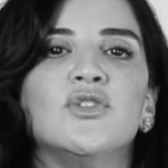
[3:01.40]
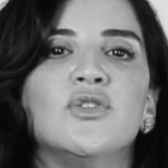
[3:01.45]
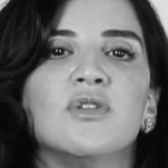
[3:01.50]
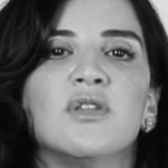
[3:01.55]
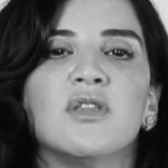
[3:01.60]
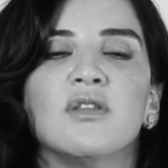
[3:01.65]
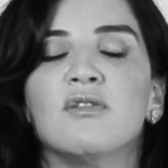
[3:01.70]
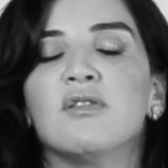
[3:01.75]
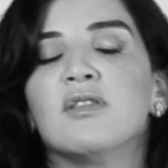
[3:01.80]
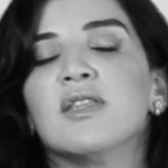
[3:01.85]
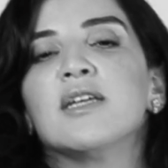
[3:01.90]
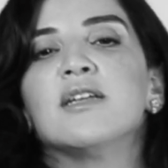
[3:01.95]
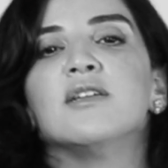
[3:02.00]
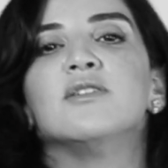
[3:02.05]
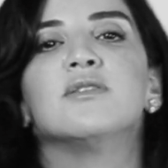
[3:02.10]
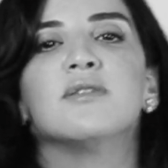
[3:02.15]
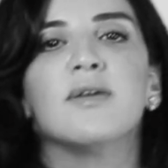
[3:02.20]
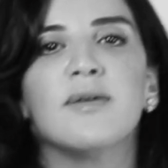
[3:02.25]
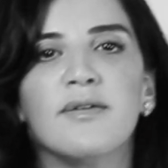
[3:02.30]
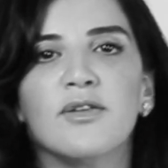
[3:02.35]
you the
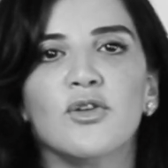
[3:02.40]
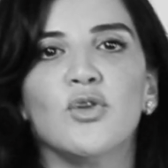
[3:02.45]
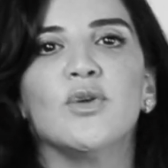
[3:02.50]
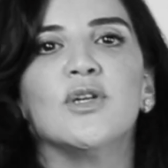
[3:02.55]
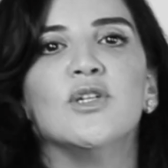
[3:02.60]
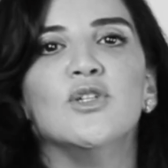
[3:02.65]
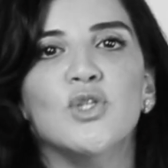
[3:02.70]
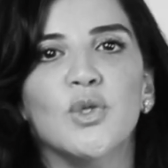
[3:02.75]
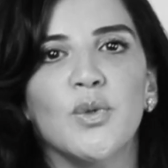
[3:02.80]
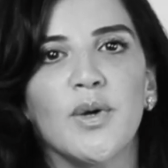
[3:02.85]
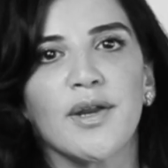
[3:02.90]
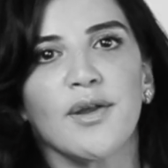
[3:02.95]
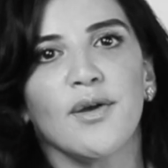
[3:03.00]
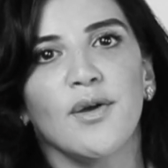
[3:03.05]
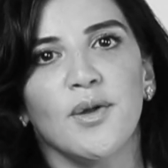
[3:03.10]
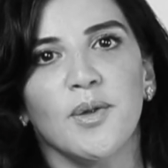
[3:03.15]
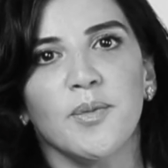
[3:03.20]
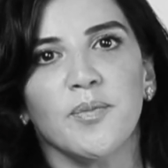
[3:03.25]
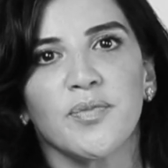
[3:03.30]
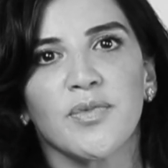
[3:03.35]
things you can do at
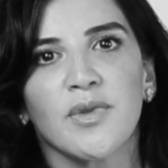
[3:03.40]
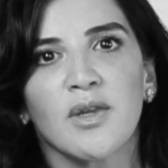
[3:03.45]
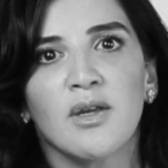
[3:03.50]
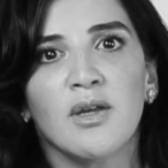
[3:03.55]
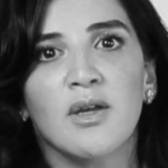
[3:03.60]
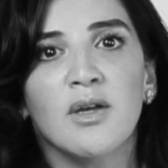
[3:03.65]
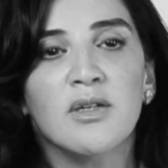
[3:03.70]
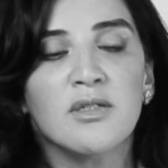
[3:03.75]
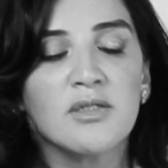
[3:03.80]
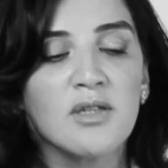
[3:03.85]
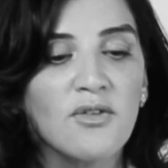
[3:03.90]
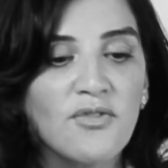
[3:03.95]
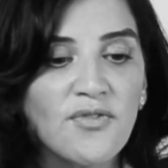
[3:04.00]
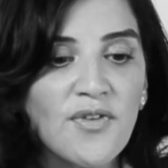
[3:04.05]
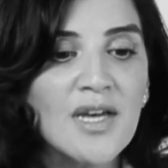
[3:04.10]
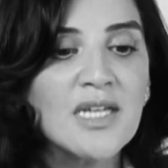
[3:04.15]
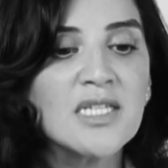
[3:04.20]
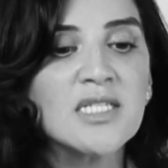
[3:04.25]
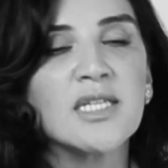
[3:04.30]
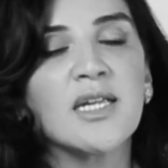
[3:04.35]
home. So the
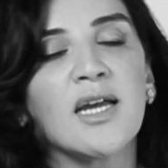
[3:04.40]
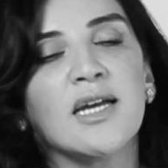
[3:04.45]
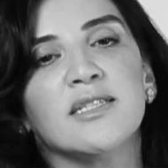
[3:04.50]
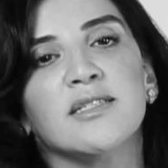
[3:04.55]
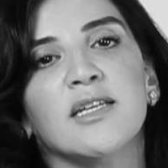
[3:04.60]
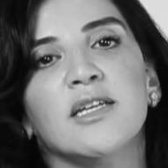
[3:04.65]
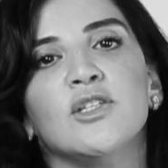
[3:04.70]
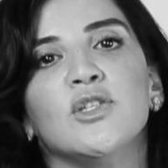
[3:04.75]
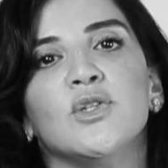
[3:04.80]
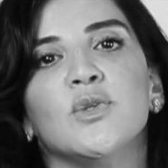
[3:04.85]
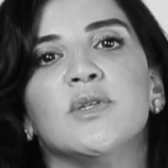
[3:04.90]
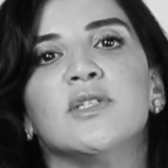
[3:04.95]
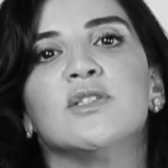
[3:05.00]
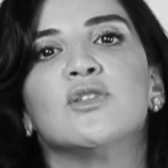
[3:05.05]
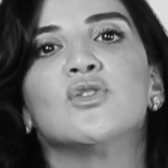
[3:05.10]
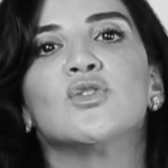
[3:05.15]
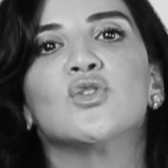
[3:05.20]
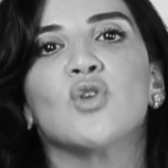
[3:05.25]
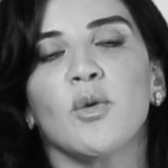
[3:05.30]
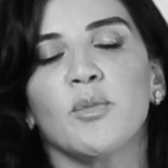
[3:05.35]
first thing I say to you is
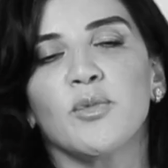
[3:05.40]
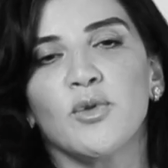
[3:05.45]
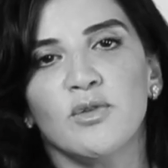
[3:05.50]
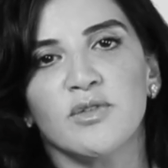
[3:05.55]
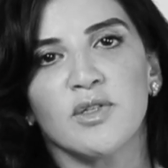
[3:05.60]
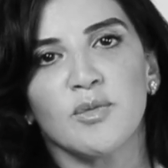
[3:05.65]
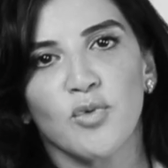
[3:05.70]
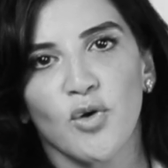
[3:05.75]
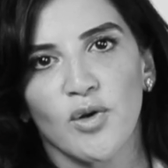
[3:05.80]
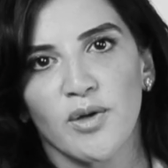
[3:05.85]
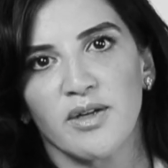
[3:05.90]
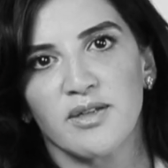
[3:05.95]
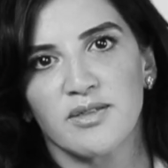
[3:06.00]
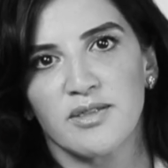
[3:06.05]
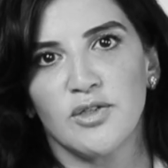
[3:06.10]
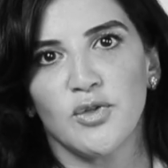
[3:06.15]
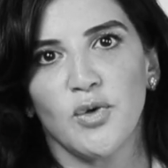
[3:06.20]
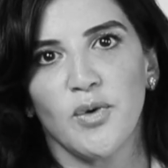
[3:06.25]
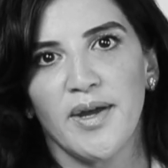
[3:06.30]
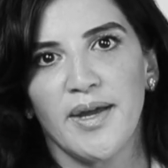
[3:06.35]
stop using products
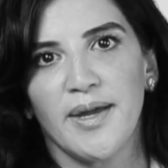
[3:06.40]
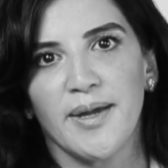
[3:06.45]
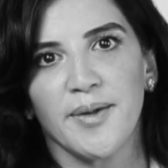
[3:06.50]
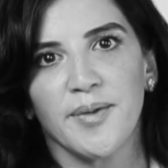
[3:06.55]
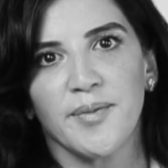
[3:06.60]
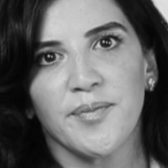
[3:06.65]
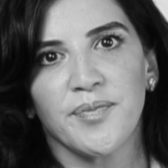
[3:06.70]
in your hair.